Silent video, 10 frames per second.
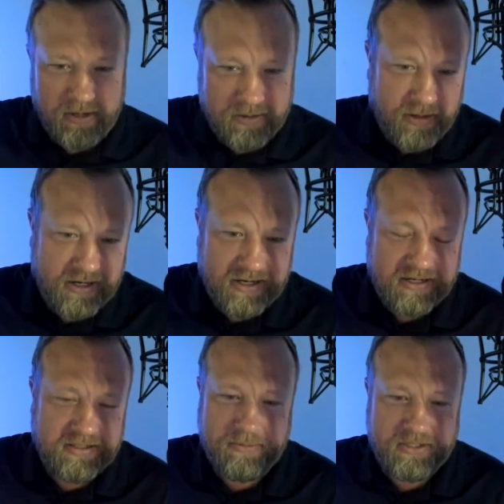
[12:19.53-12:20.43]
po-
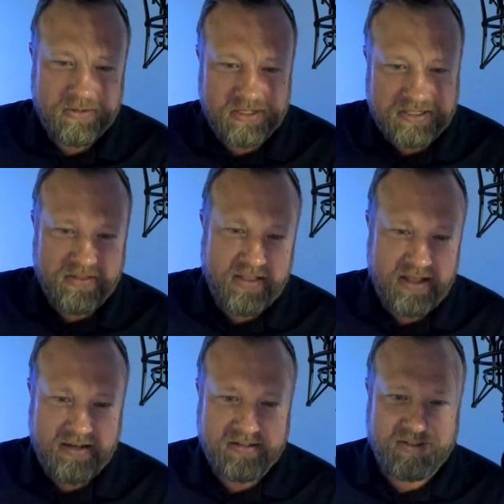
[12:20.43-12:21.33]
podcast episode just on
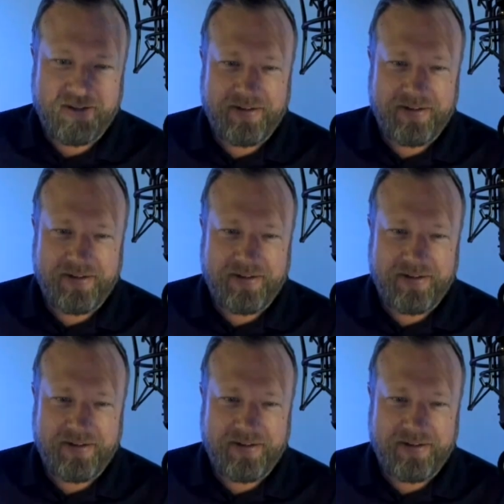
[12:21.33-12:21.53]
that. So